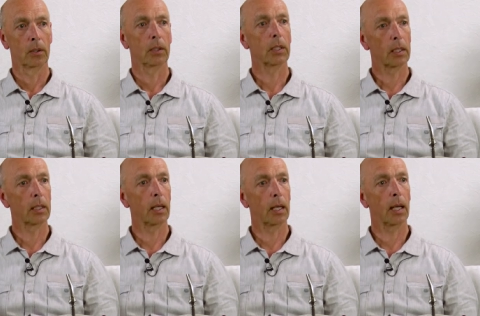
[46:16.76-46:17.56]
The
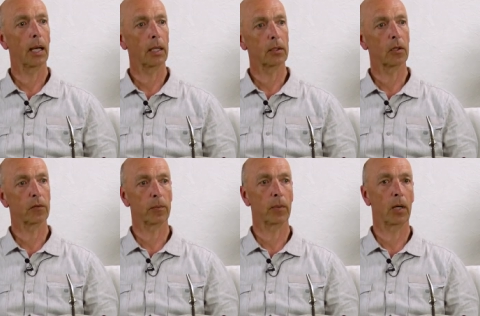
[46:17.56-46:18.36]
clear light
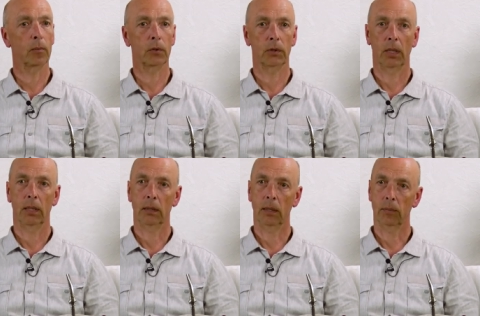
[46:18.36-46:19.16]
of Mahamudra
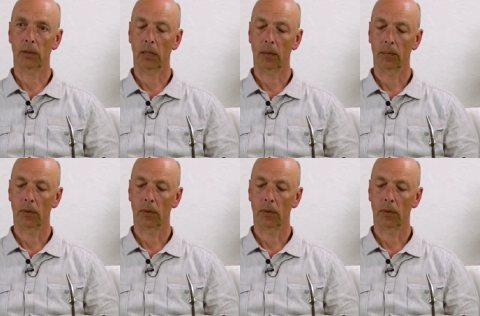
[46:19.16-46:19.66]
in deep sleep.